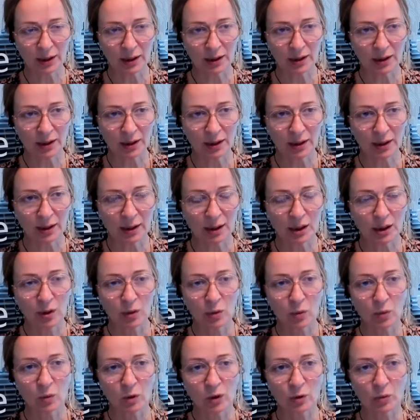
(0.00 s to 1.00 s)
I think
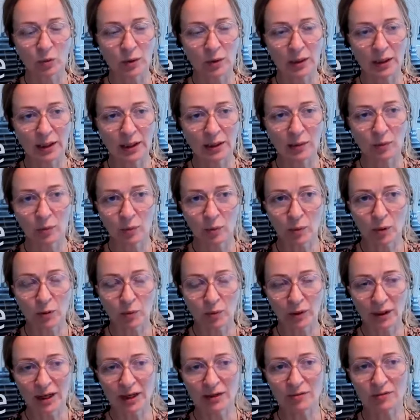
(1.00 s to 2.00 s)
what we
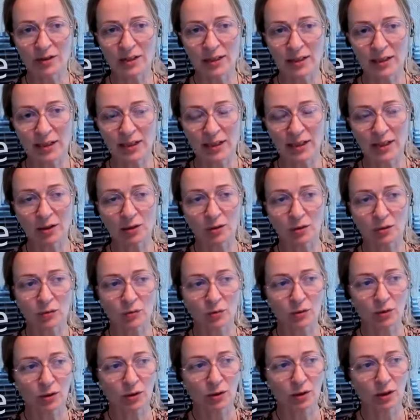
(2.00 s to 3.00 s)
have seen
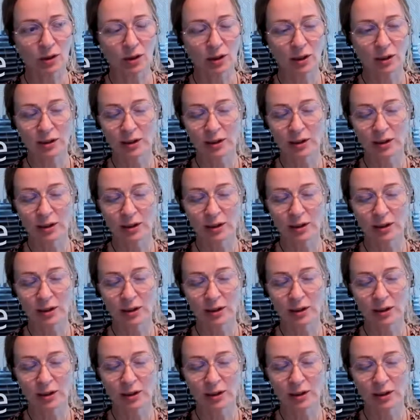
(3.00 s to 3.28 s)
over